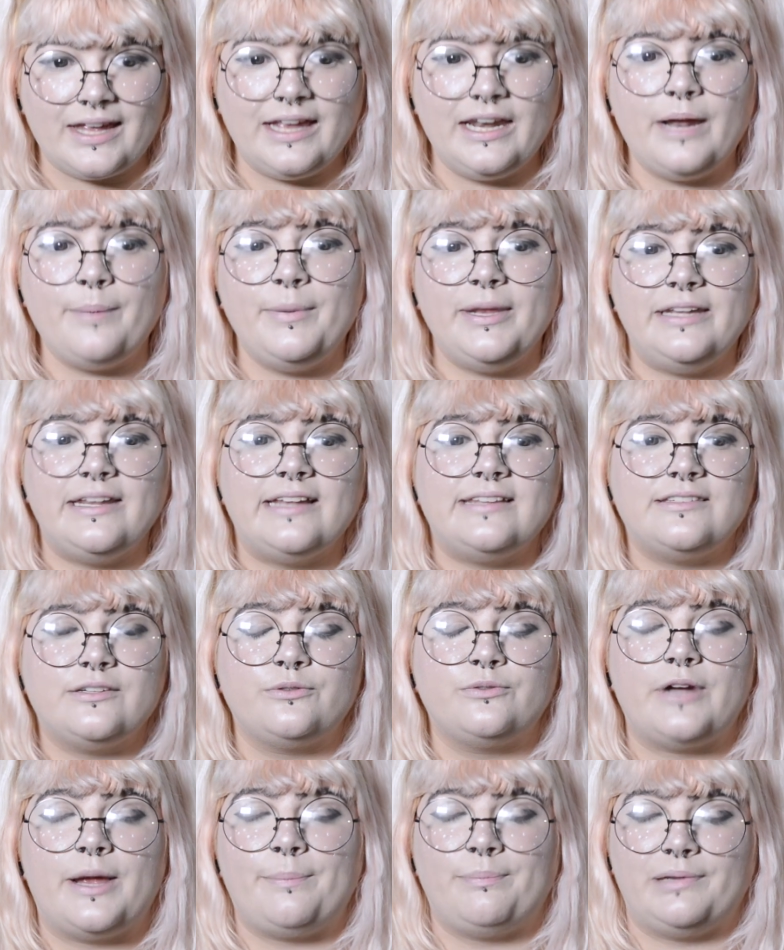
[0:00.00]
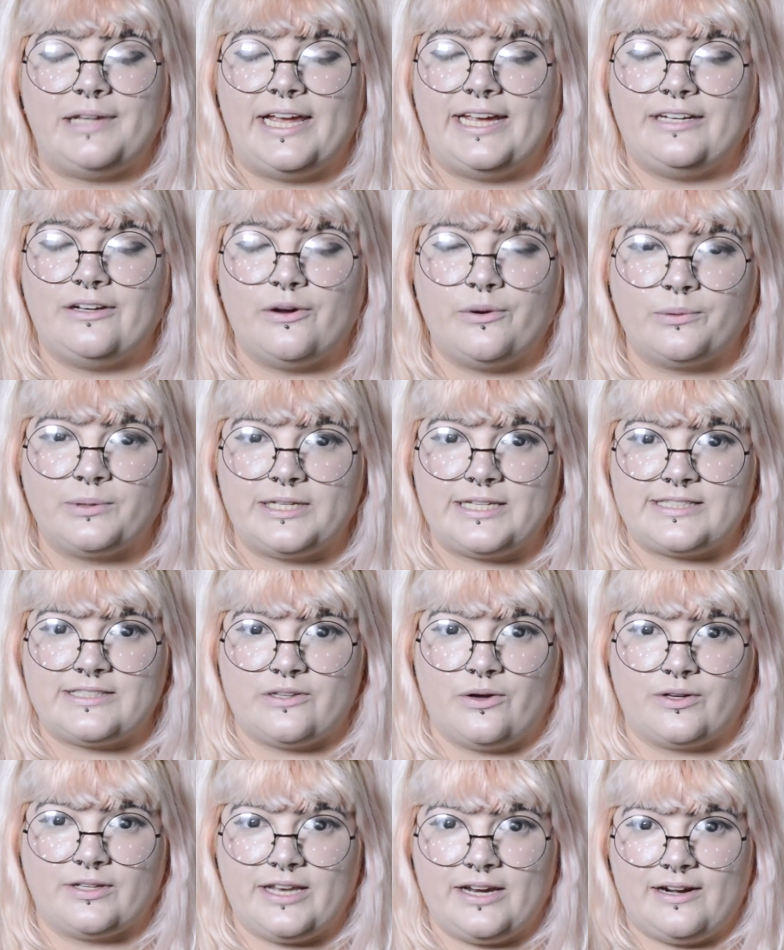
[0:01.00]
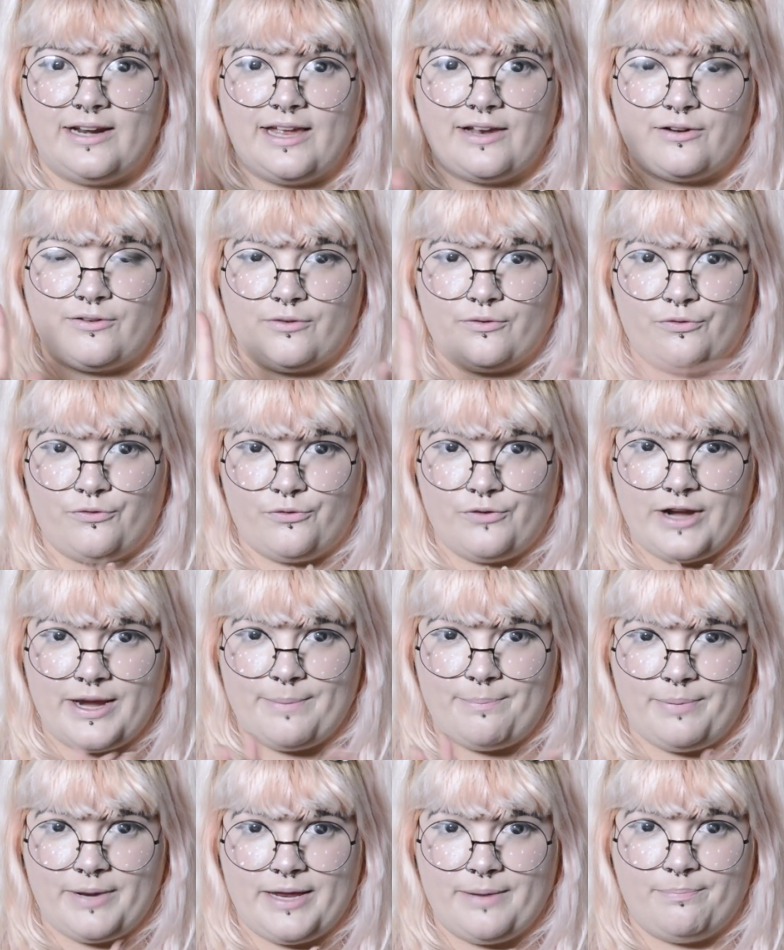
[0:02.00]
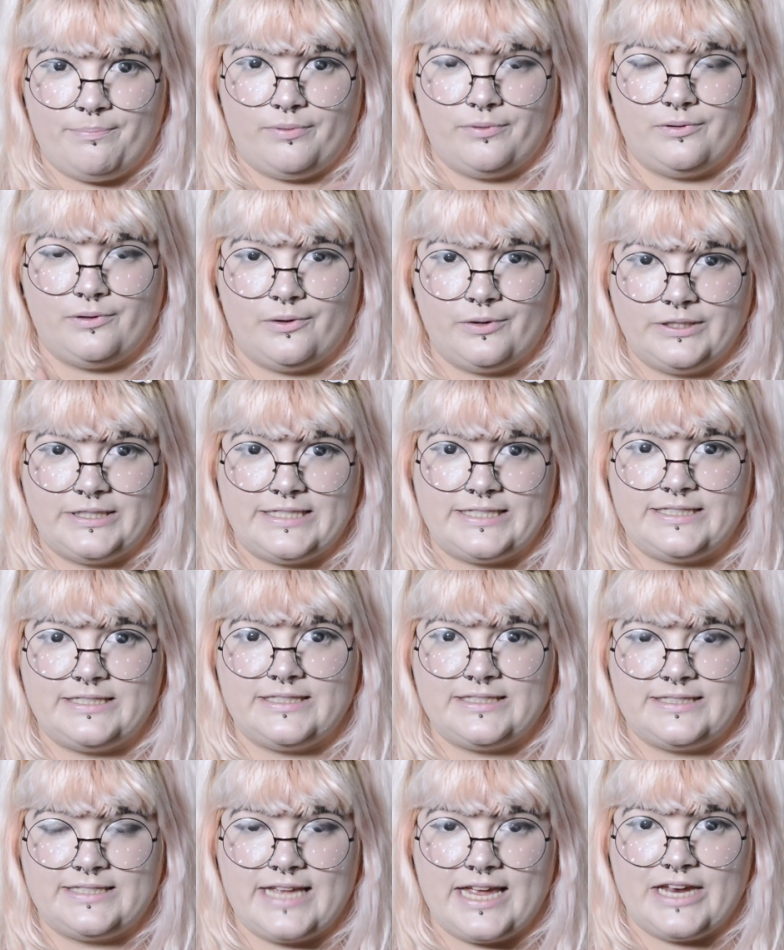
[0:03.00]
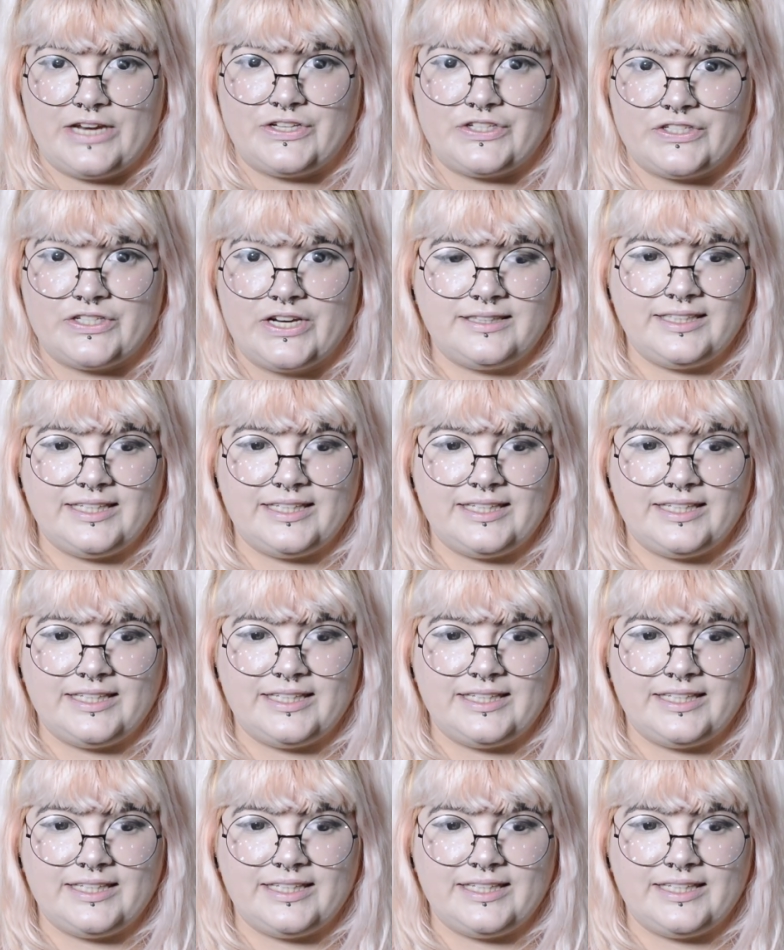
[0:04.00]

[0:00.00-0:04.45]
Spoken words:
And I mean, that's a rap line only song. There are like 3 people on this stage.